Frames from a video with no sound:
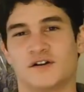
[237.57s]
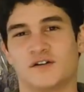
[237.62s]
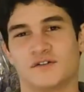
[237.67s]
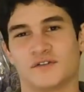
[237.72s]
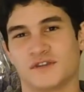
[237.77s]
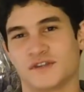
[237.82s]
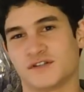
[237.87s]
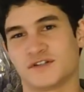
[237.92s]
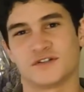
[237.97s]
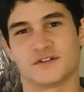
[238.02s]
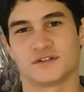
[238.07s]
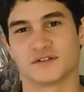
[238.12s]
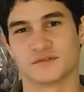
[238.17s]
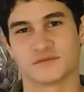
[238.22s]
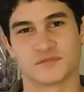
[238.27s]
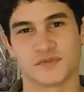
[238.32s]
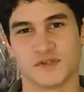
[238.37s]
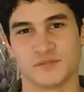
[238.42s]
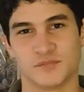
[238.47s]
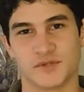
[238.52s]
they
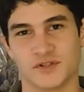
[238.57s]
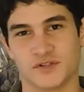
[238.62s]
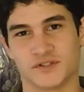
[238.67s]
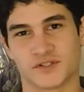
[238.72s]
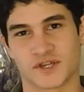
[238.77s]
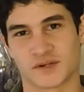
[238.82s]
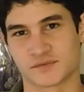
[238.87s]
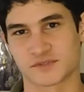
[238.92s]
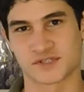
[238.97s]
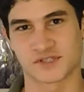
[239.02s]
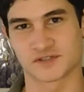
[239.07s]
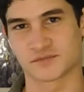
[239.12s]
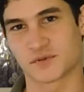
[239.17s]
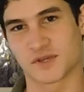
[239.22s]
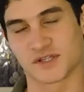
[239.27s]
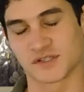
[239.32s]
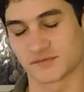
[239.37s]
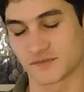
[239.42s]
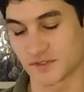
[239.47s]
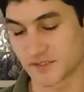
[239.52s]
shouldn't be building up
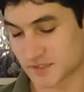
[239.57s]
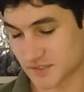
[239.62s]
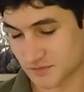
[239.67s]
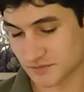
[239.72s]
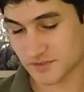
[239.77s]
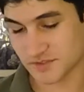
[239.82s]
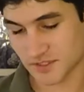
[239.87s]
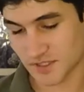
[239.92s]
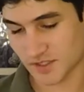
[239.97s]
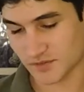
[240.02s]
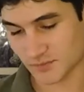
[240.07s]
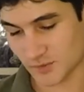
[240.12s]
suspense for this. It was done